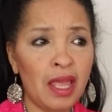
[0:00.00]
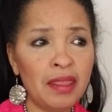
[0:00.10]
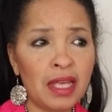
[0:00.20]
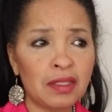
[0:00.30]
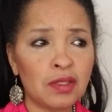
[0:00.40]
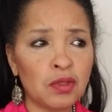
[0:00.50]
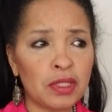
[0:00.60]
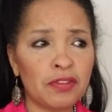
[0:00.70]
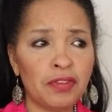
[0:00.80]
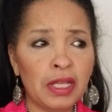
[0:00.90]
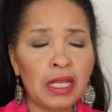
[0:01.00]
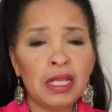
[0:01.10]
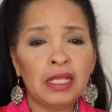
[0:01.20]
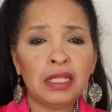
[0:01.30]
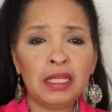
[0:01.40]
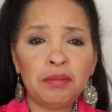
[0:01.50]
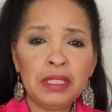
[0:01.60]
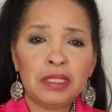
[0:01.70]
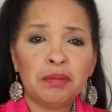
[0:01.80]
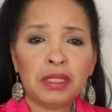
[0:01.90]
that sort of lead me
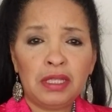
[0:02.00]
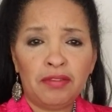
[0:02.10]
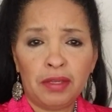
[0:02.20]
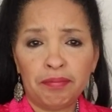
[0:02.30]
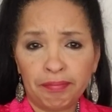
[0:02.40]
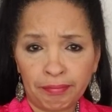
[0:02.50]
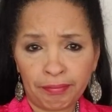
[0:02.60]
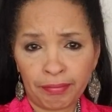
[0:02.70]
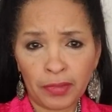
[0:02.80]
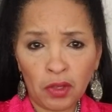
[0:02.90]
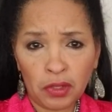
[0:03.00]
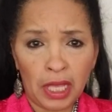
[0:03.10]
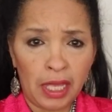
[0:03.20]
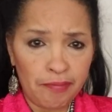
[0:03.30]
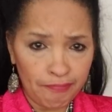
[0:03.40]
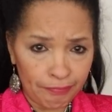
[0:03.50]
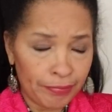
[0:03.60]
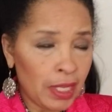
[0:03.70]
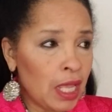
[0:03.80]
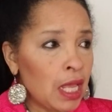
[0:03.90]
to believe him. Okay,
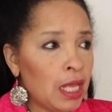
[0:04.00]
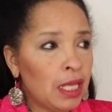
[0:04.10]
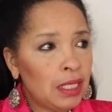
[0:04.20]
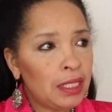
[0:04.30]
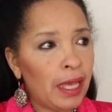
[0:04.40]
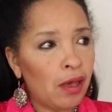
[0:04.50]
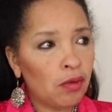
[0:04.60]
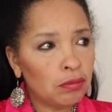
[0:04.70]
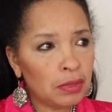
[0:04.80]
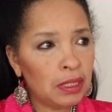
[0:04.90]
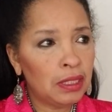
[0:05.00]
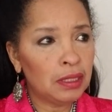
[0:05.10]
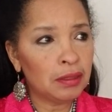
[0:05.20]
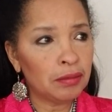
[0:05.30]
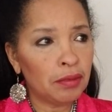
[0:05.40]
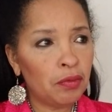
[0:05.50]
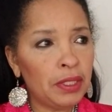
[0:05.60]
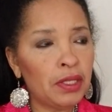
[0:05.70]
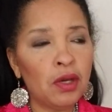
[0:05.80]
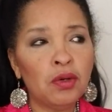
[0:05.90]
now we
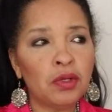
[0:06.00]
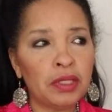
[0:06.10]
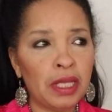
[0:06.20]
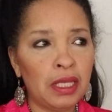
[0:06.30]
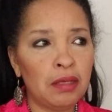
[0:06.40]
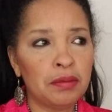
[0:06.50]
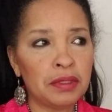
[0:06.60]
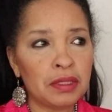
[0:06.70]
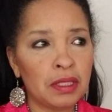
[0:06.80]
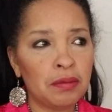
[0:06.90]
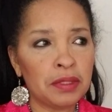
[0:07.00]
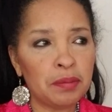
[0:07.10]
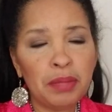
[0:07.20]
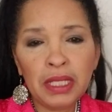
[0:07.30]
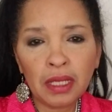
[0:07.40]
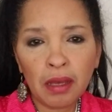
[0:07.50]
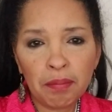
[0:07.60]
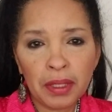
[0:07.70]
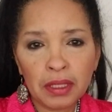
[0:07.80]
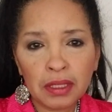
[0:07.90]
know. Okay, he was beat up,
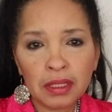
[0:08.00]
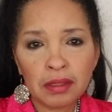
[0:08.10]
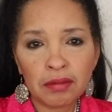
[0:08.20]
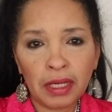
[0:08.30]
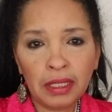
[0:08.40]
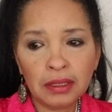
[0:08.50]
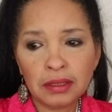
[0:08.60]
right?